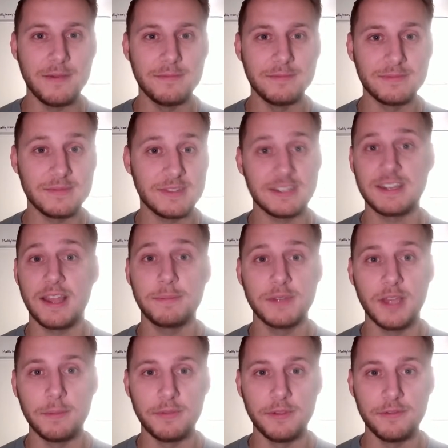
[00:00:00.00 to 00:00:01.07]
stepped
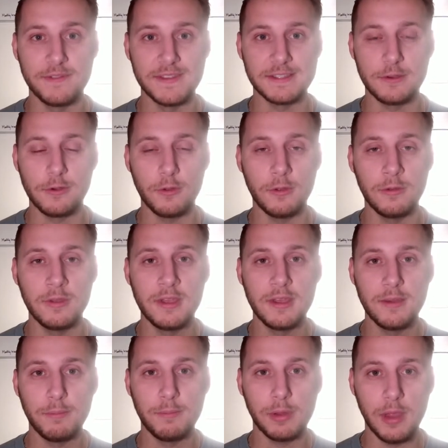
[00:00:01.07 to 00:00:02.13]
up the physical
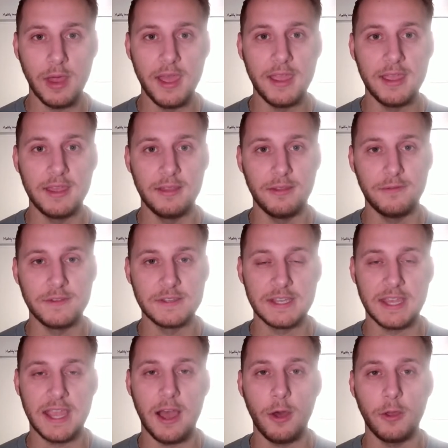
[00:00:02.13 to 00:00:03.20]
play and the
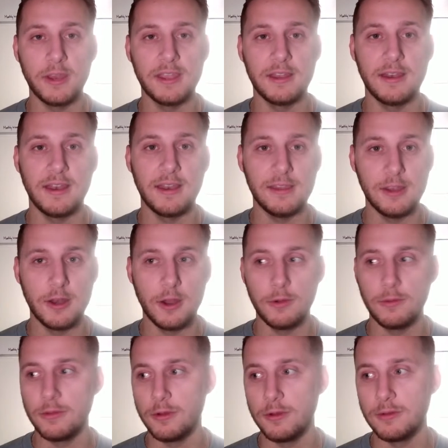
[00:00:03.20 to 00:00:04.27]
physicality. And
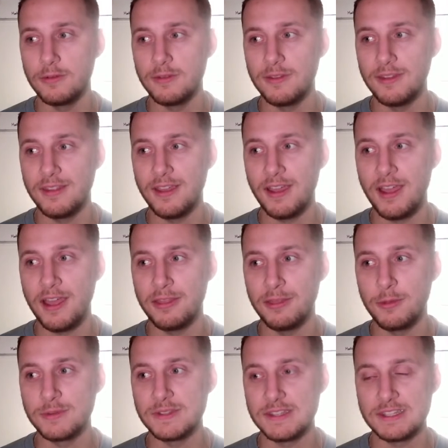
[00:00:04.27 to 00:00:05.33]
there
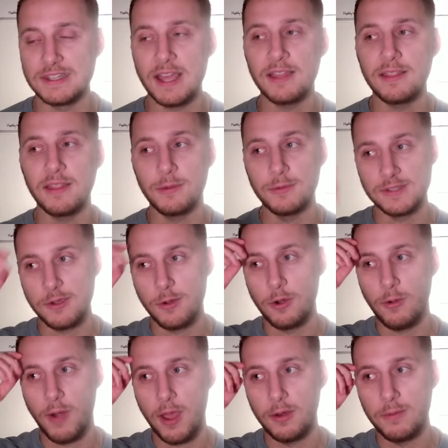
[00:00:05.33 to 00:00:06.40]
was the stat that was going
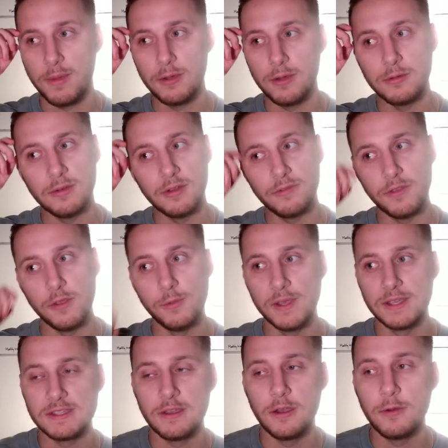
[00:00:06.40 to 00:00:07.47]
around about a few
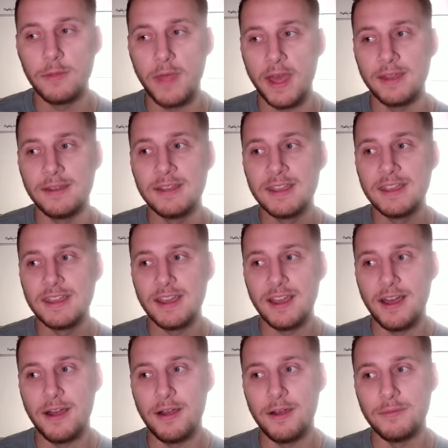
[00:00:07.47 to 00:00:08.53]
weeks ago that
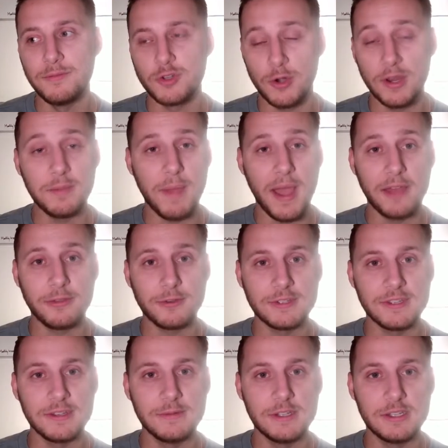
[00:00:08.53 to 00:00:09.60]
Drake
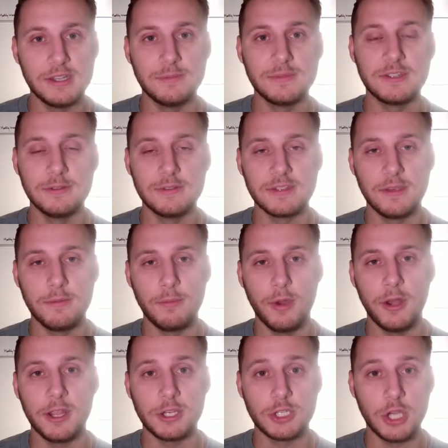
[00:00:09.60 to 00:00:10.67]
Batherson, Tim Stützle, and Brady
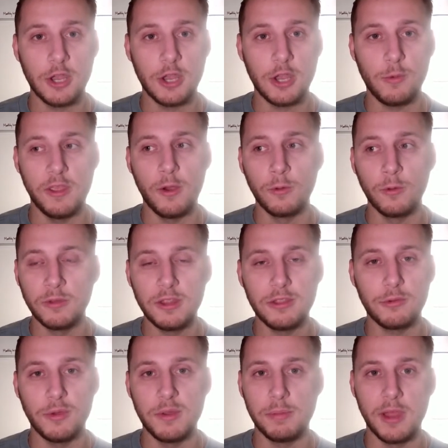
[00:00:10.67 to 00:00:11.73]
Tkachuk were the only
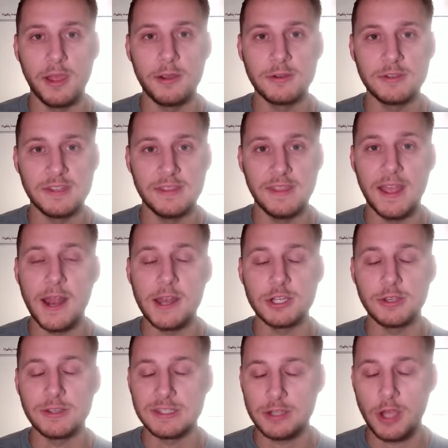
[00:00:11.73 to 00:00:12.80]
three players in the
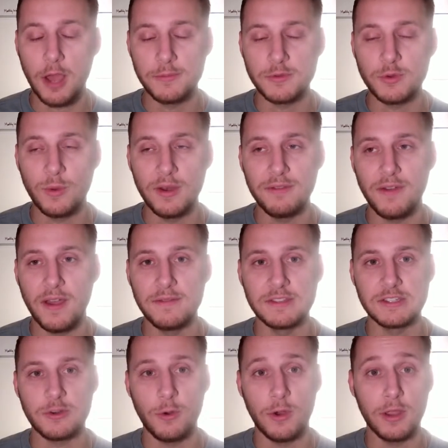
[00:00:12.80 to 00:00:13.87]
NHL's top 25 in
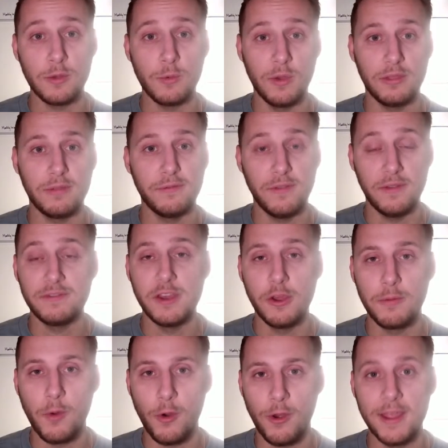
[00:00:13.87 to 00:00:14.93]
scoring with 50 or
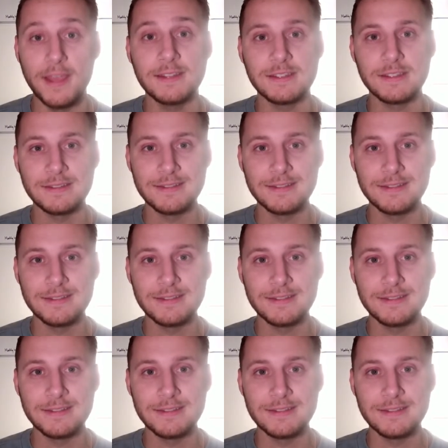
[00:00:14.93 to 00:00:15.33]
more hits,